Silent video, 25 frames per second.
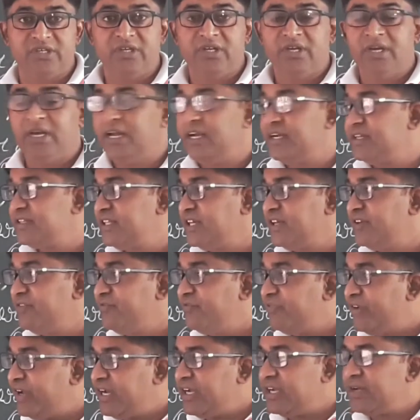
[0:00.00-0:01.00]
and they
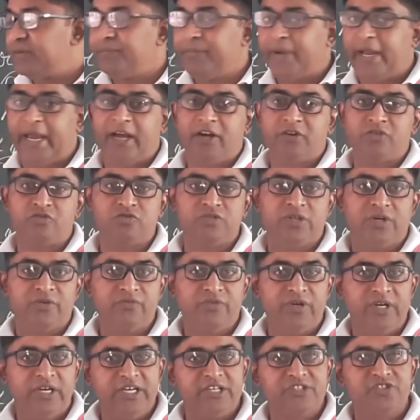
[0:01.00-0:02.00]
went back to the
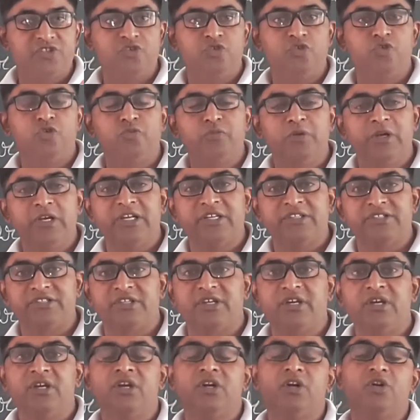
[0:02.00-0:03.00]
village New Millions
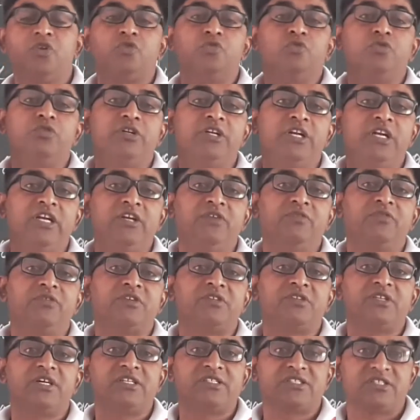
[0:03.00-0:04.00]
to deliver
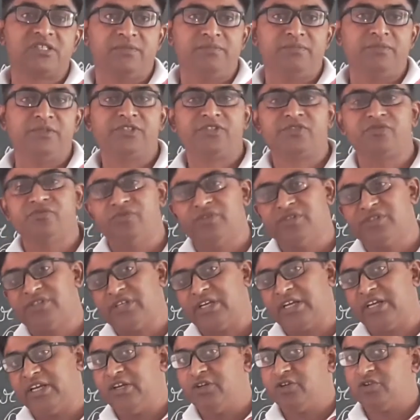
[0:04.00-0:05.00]
the summons once
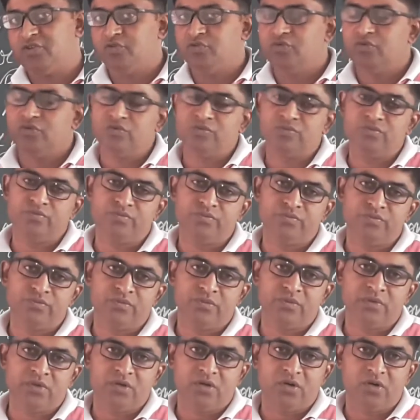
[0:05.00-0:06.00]
again to
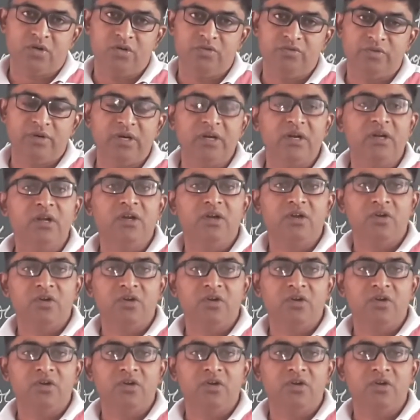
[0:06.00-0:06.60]
Oliver